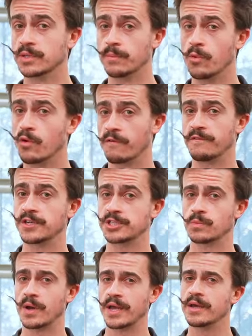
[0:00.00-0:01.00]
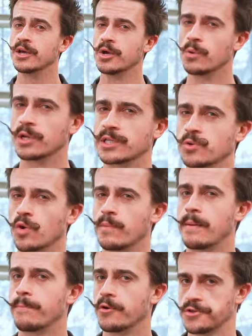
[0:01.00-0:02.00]
it the more efficient way. We're going to talk
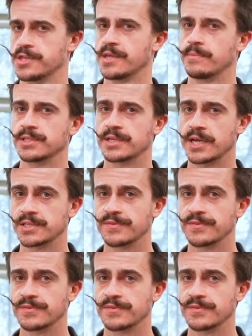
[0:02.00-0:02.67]
about both of them in today's